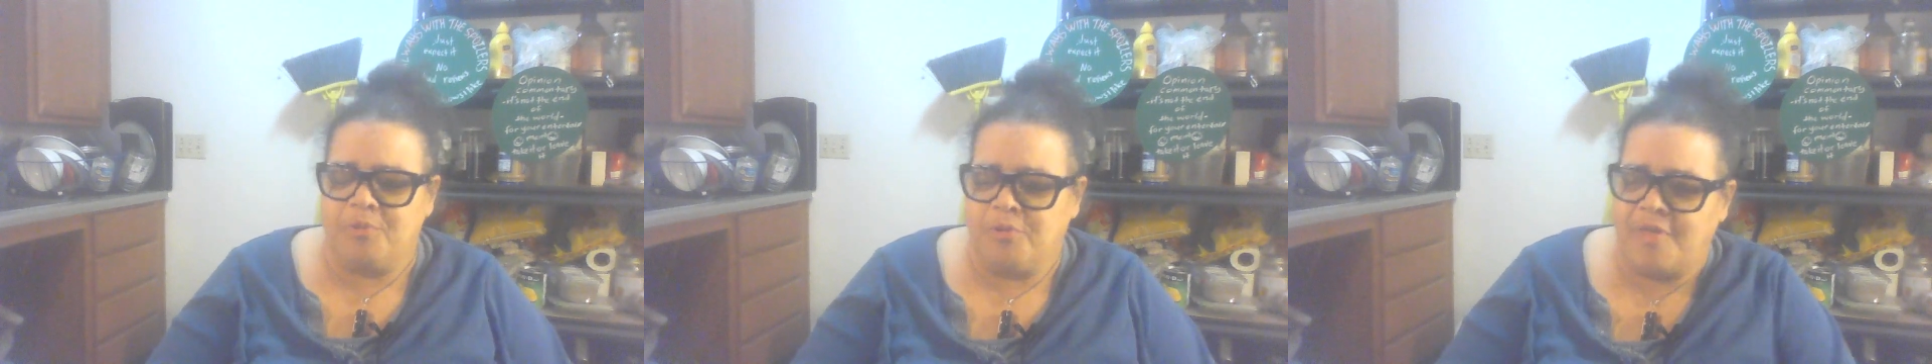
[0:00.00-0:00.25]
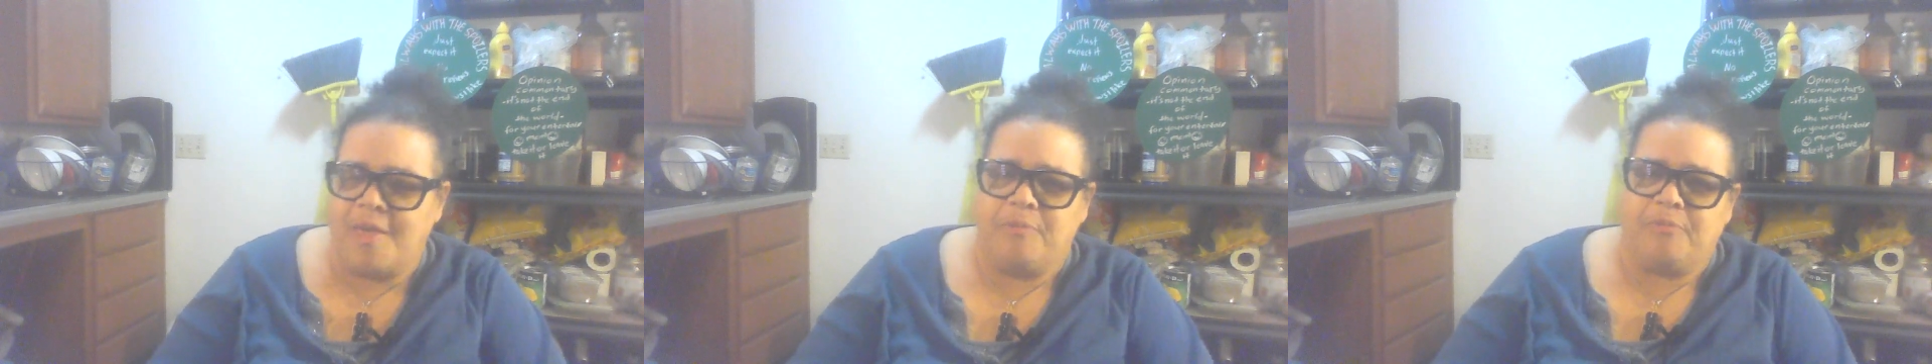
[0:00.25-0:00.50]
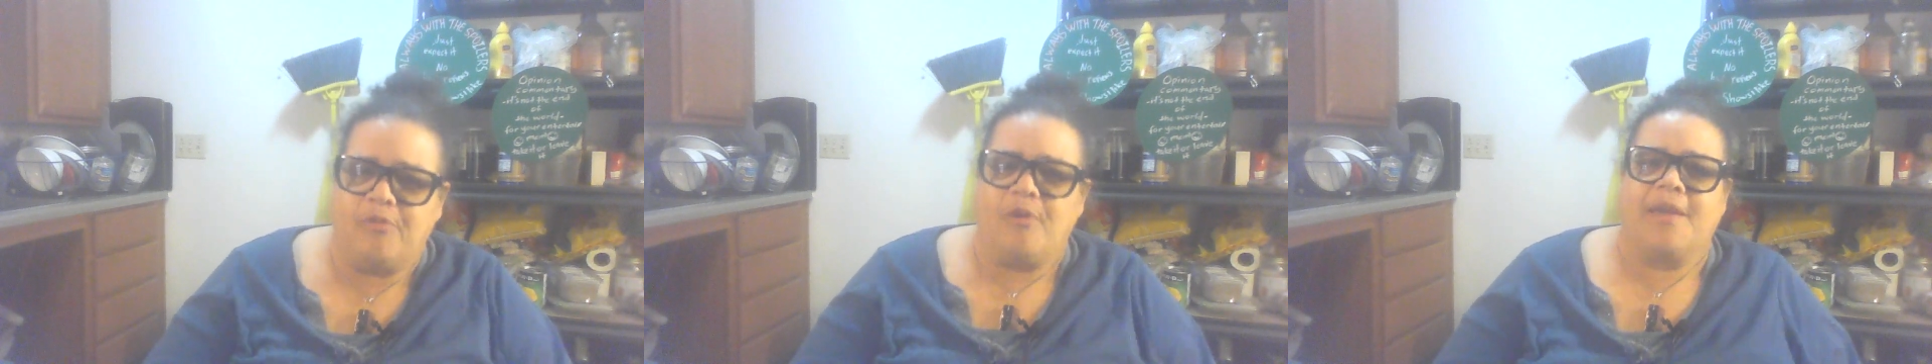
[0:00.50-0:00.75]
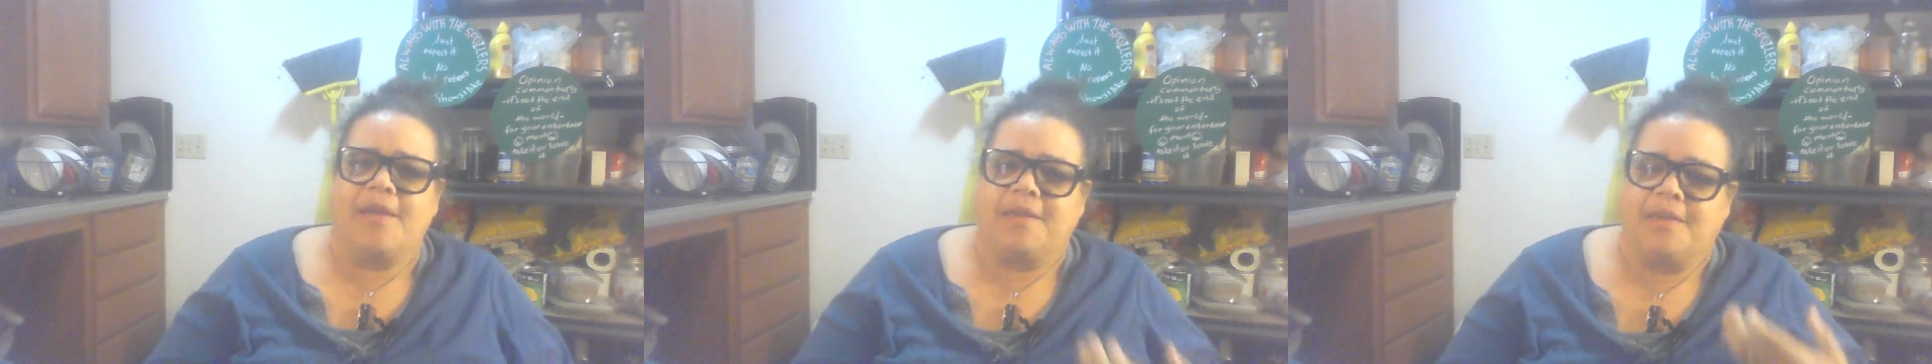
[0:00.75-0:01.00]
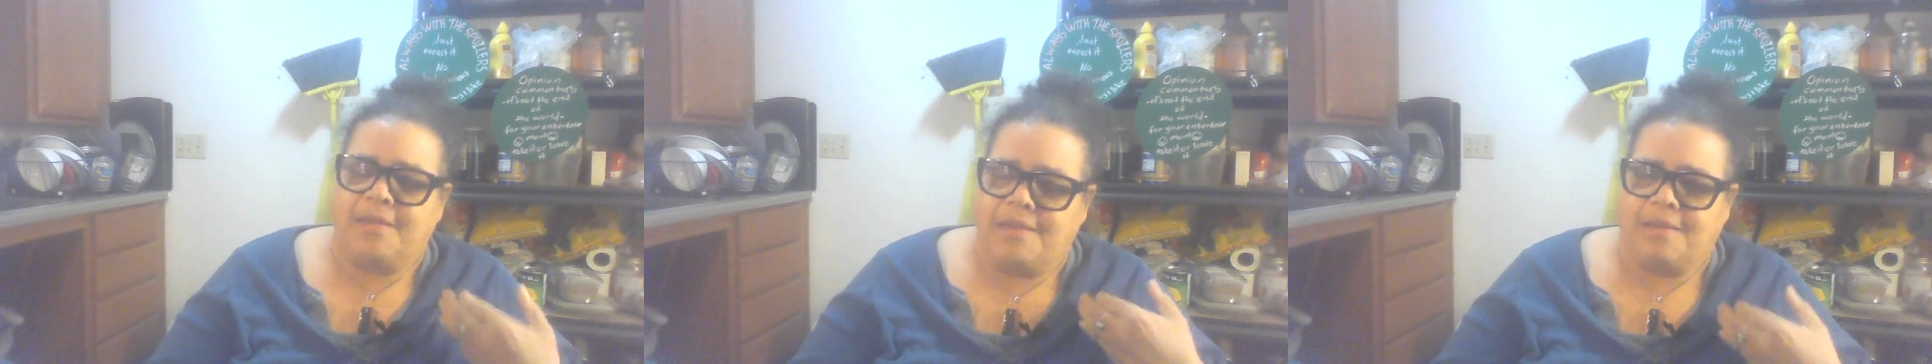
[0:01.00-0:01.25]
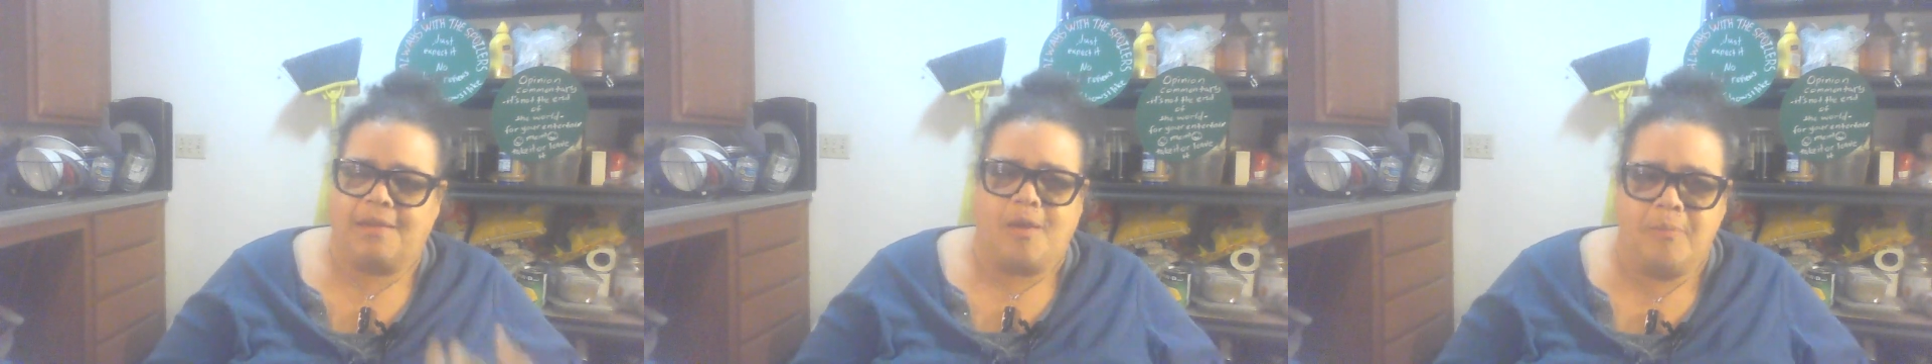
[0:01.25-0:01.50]
move that before I
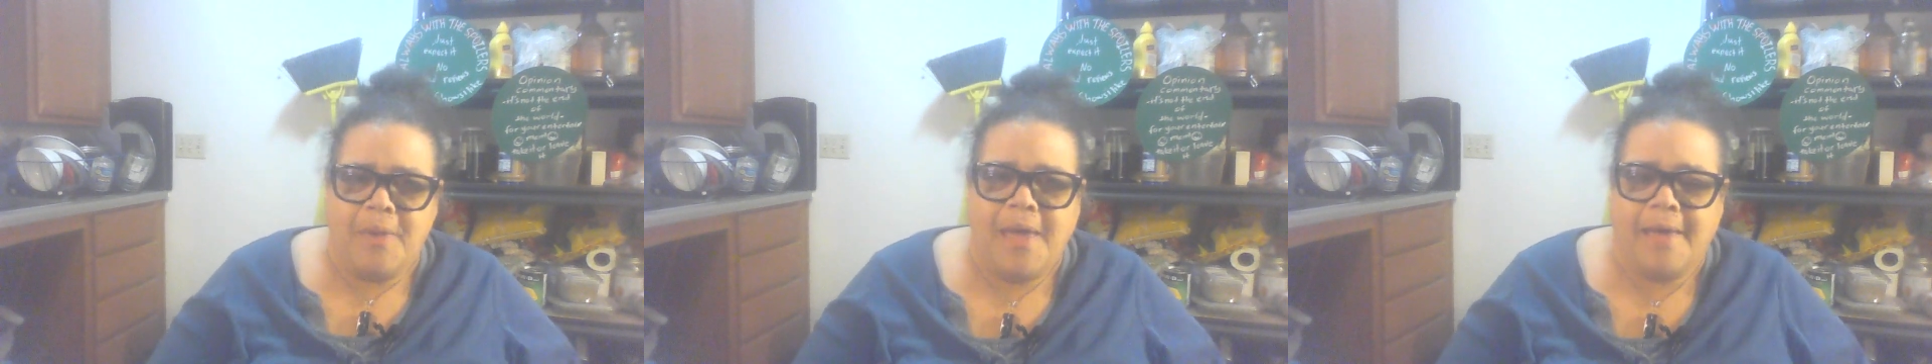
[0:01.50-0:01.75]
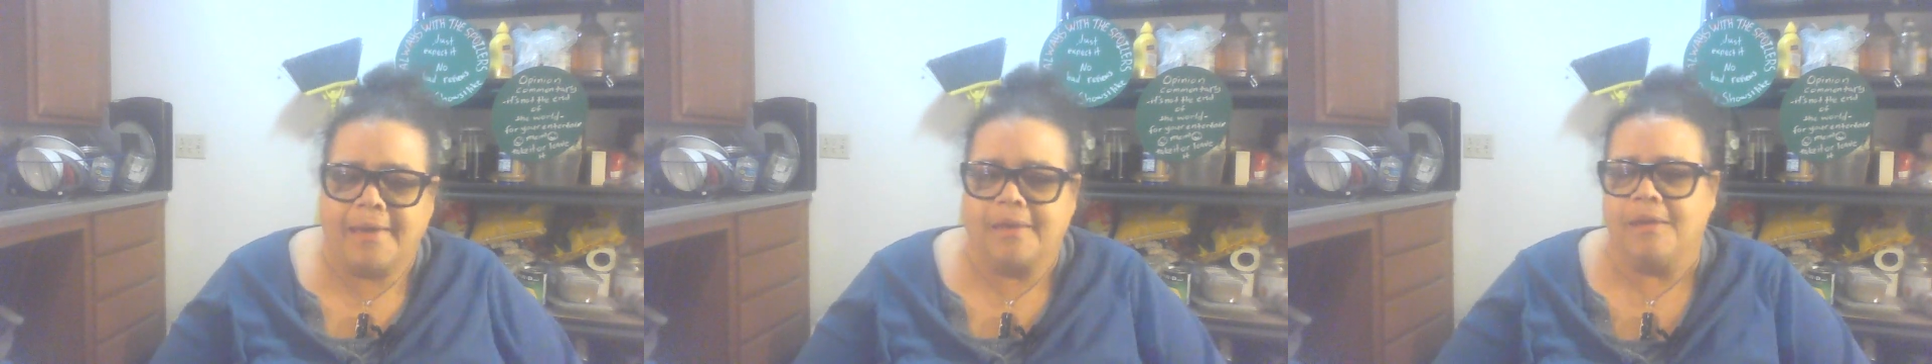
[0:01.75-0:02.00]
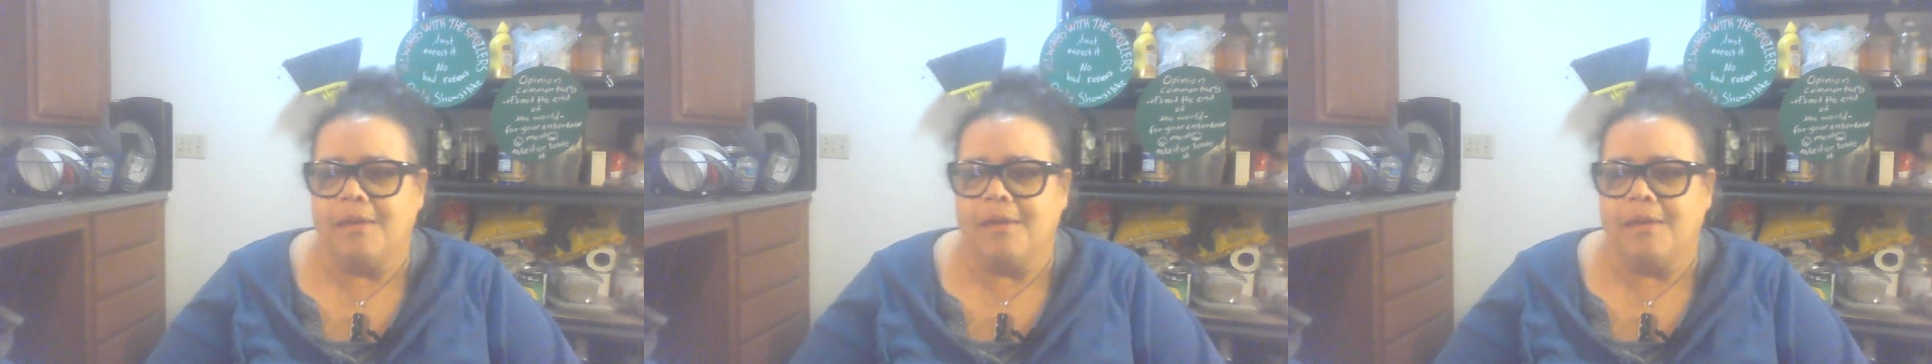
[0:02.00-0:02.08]
come back.